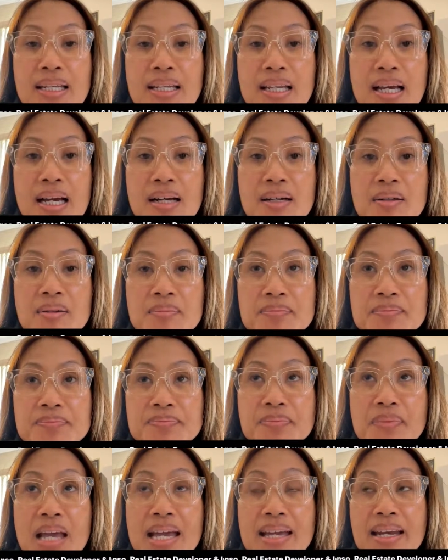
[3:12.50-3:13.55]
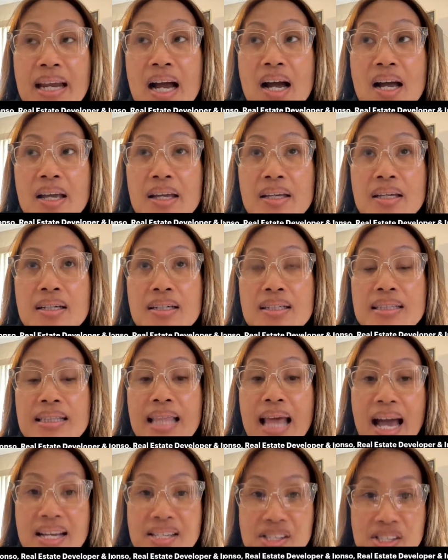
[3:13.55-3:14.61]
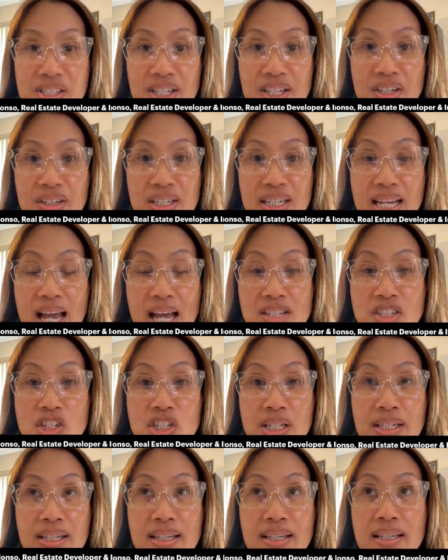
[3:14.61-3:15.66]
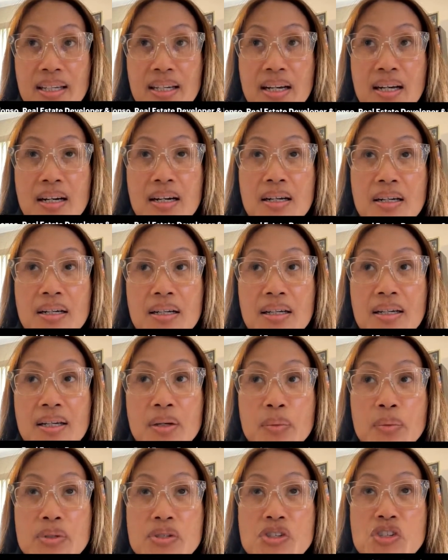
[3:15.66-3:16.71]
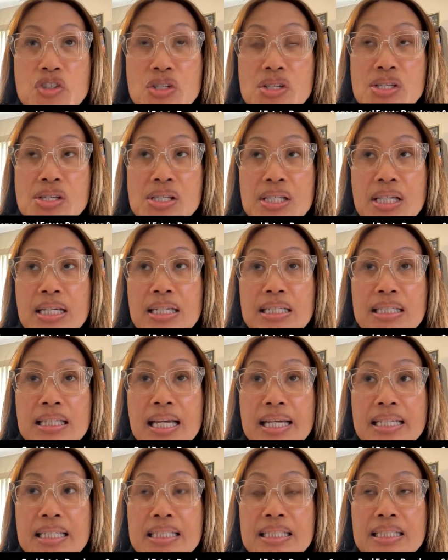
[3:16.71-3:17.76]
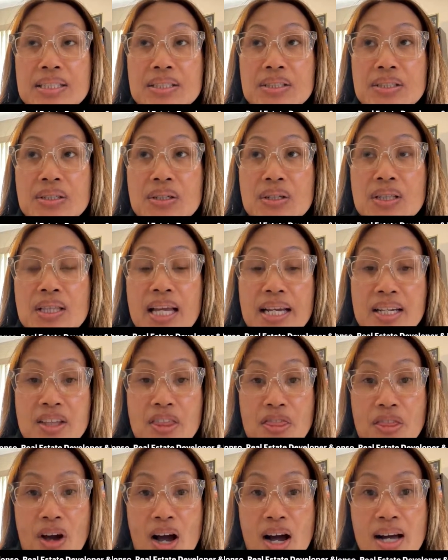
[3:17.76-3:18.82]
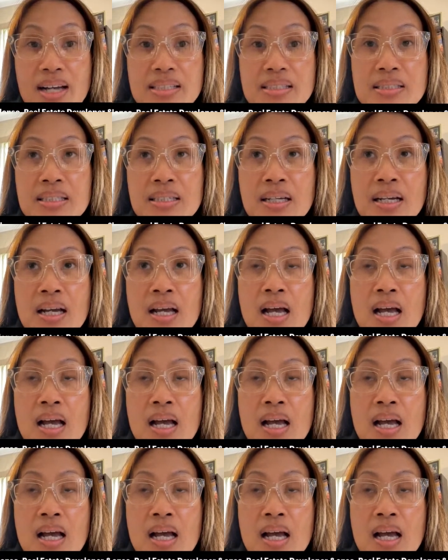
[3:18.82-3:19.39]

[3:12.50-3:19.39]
and I last year. And actually, it was just like a thought.